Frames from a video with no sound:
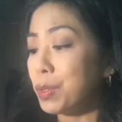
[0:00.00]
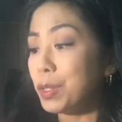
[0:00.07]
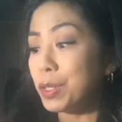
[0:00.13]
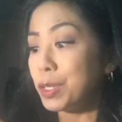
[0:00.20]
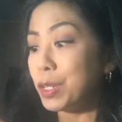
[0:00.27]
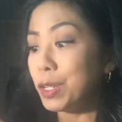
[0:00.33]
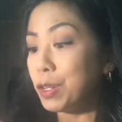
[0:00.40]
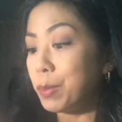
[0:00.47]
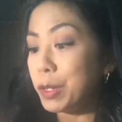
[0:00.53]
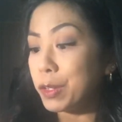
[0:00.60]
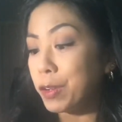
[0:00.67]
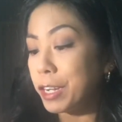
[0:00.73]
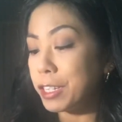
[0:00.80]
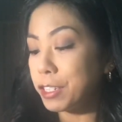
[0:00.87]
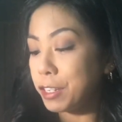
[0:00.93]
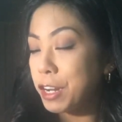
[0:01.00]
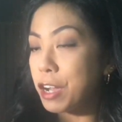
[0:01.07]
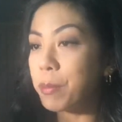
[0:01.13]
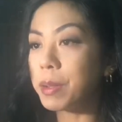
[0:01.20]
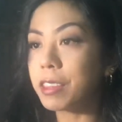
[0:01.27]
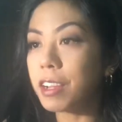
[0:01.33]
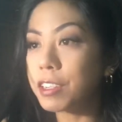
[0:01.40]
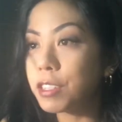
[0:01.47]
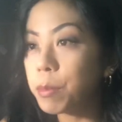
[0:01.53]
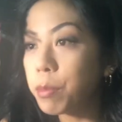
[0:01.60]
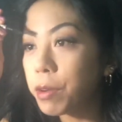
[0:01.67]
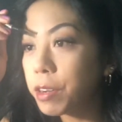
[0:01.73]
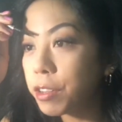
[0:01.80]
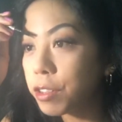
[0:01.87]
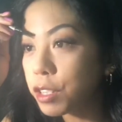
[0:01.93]
it looks a little bit crazy now, but that's the
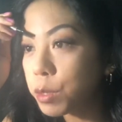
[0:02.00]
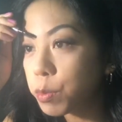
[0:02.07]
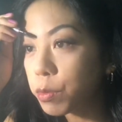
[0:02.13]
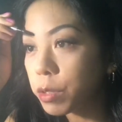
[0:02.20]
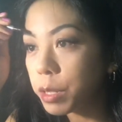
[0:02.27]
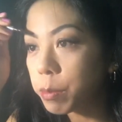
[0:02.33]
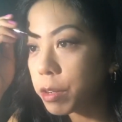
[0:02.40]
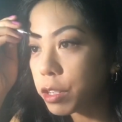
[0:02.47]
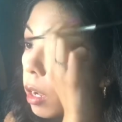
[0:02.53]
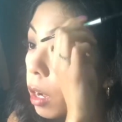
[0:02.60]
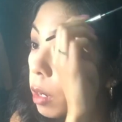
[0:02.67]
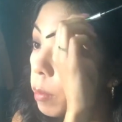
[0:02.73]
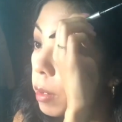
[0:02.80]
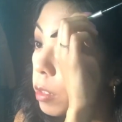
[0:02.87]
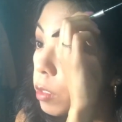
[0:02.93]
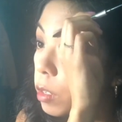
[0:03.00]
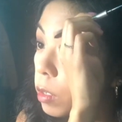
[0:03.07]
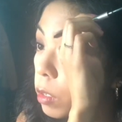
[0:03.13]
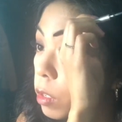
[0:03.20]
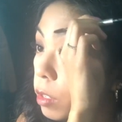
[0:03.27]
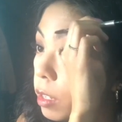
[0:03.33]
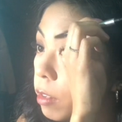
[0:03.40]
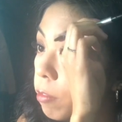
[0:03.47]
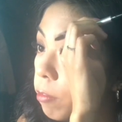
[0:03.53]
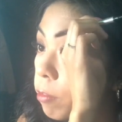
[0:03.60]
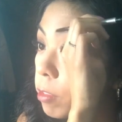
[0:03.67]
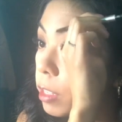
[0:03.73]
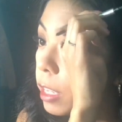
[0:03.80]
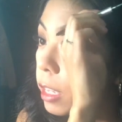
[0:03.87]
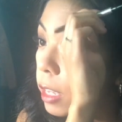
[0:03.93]
point of the spoolie brush. Eyebrows are looking
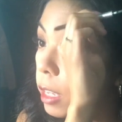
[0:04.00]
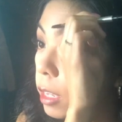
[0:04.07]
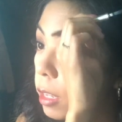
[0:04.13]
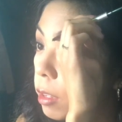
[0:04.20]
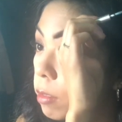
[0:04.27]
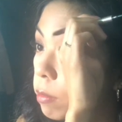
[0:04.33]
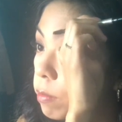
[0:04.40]
fleeky.